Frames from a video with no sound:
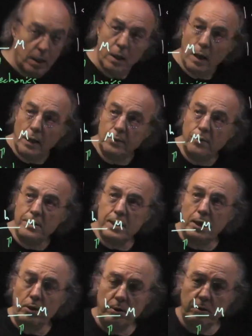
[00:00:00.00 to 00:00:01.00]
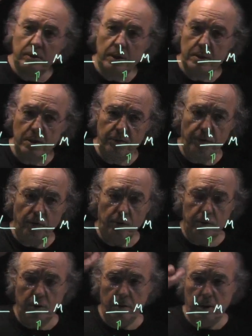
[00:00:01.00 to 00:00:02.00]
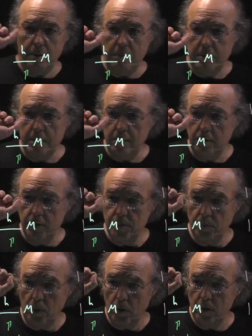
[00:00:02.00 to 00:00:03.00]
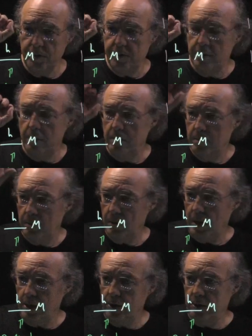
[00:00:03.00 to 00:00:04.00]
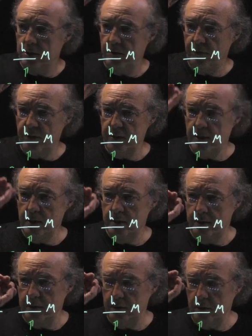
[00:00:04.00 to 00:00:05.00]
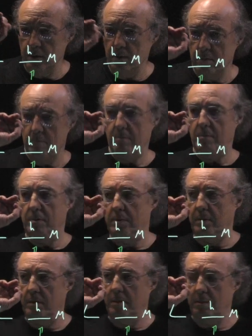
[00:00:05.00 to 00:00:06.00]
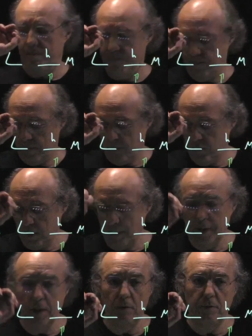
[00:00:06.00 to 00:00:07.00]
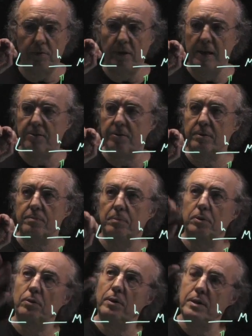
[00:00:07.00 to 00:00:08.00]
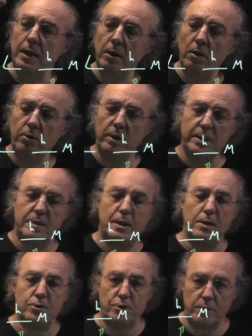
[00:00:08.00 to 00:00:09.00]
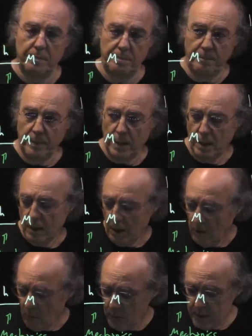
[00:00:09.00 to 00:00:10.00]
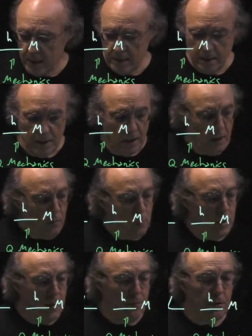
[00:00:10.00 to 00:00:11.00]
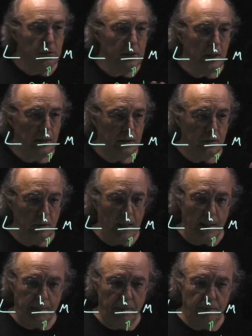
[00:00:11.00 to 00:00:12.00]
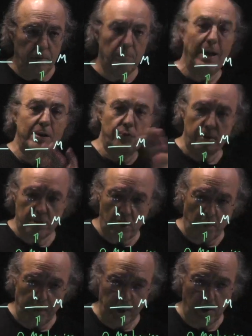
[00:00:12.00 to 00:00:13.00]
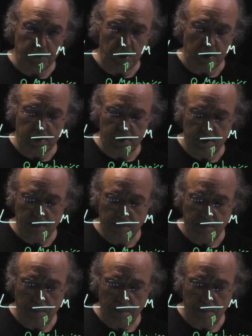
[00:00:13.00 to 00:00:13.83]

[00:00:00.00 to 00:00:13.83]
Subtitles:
And there is another, this is for let me say, the smallest energy physics in the fundamental interactions, but there is another extension, which is whenever you deal in the lab with macroscopic objects.